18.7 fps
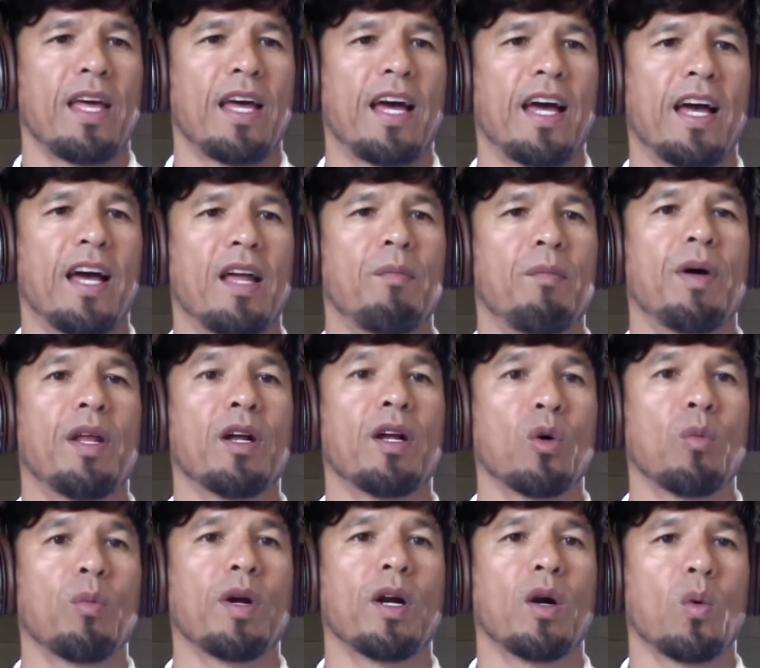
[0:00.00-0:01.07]
and medical
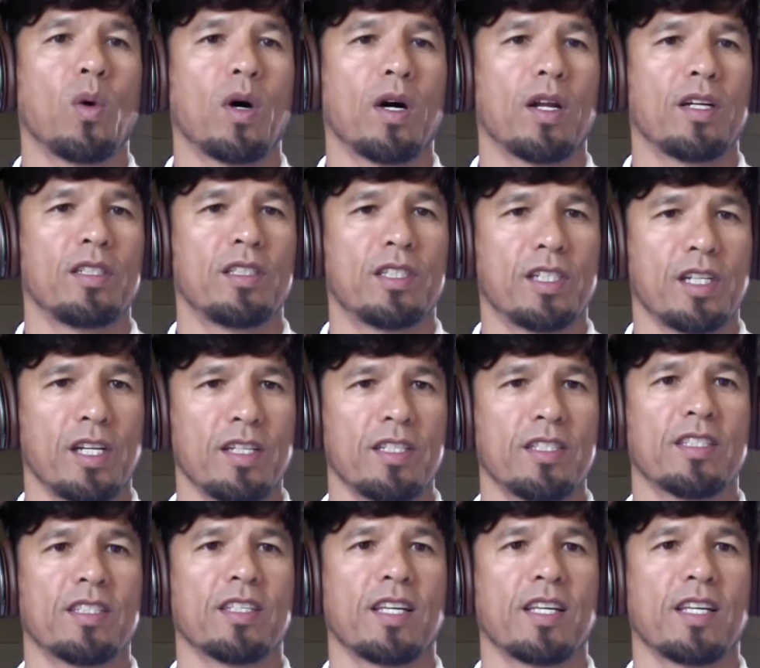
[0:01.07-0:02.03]
marijuana just